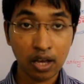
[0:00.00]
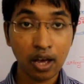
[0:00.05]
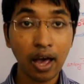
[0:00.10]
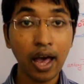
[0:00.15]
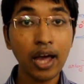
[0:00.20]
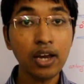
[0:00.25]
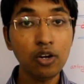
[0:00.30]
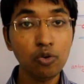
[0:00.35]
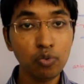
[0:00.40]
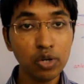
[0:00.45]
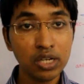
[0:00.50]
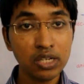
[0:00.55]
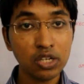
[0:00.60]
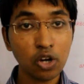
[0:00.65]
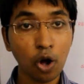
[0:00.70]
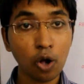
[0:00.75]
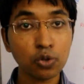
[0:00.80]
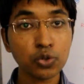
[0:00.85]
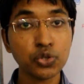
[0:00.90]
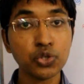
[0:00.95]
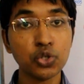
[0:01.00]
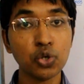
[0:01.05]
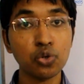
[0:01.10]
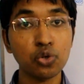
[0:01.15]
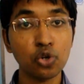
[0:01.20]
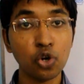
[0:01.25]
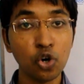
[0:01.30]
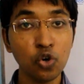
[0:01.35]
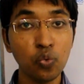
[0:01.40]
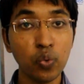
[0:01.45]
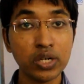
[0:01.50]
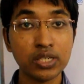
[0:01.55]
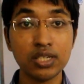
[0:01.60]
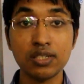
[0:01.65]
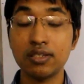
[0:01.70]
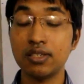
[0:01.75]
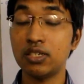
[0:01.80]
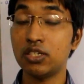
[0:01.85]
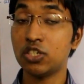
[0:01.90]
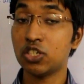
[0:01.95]
And we also know what
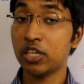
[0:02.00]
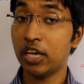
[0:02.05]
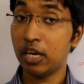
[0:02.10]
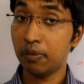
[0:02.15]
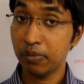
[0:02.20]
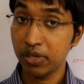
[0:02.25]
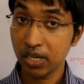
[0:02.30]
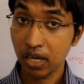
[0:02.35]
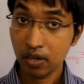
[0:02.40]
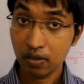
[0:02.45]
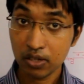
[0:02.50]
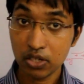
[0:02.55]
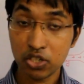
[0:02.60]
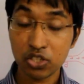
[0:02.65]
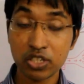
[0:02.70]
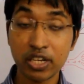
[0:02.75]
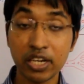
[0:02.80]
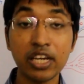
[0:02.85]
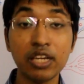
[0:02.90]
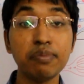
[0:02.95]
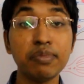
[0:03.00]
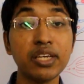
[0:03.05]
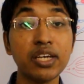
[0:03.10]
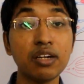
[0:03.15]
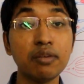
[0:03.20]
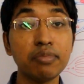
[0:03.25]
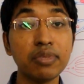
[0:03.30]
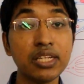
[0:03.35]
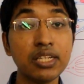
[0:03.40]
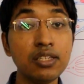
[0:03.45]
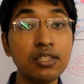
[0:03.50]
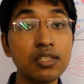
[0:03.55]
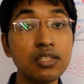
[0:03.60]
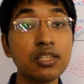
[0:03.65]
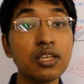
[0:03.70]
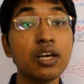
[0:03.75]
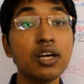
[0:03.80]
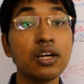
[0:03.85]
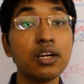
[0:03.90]
is ischemia. Ischemia means